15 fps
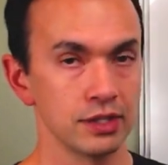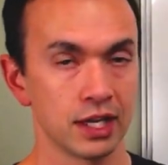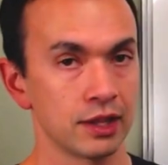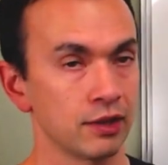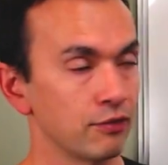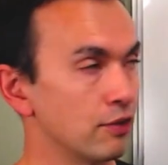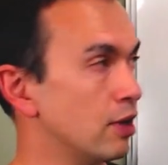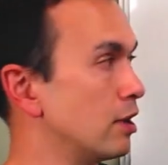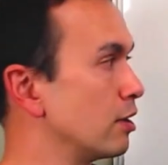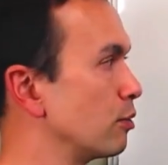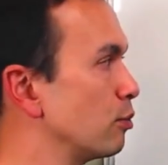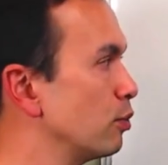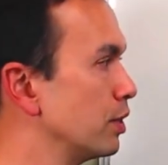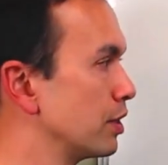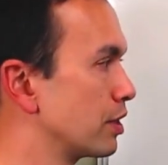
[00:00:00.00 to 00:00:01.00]
nothing
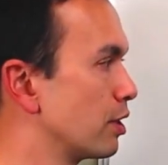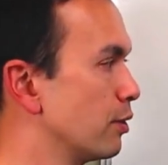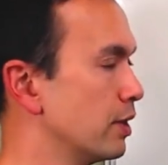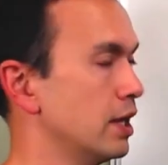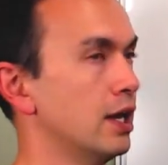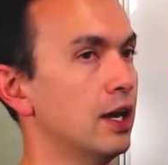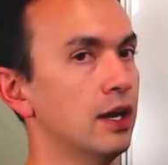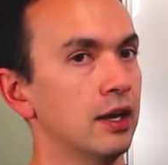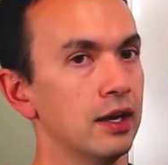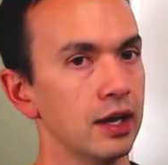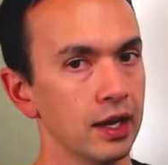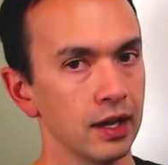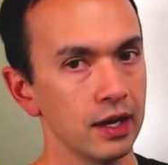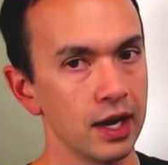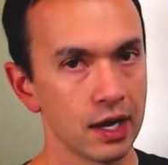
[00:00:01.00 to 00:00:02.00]
wrong with going ahead
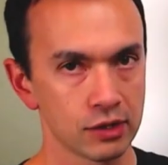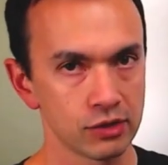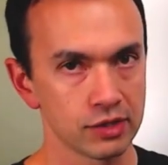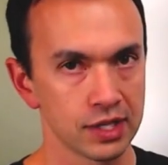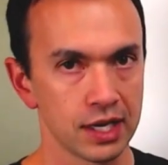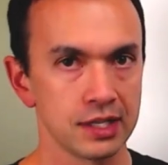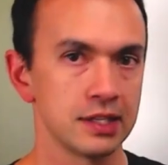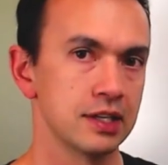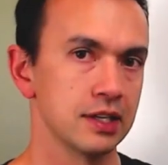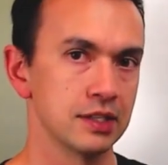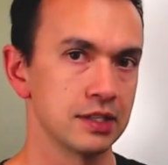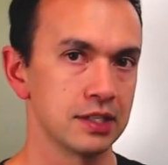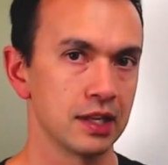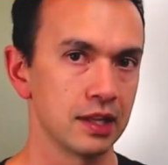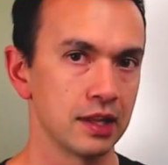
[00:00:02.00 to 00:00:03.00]
and exercising
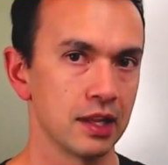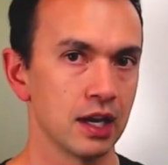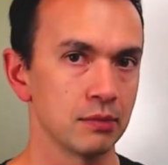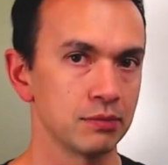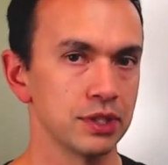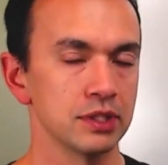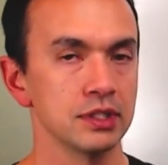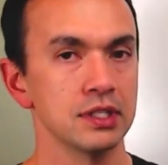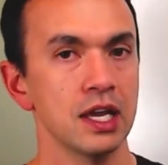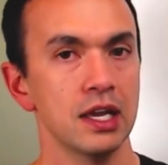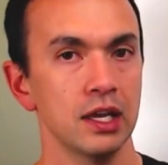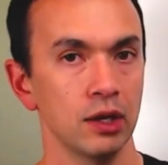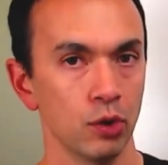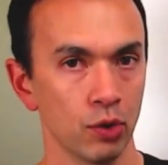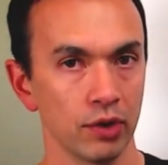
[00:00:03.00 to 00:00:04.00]
and selling the options
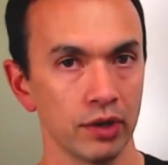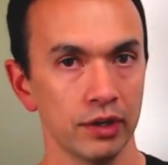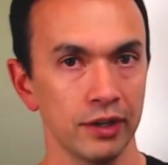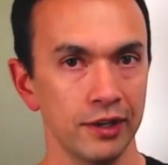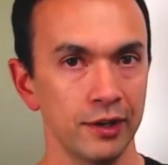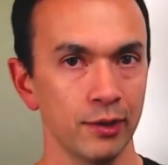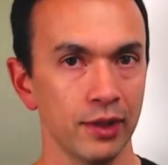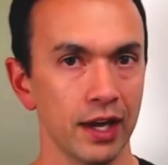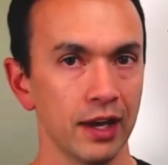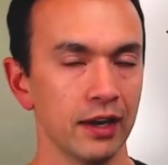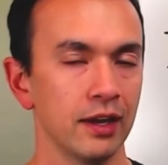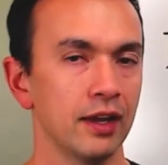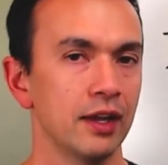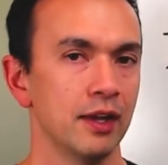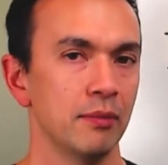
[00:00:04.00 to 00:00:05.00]
in order to do that.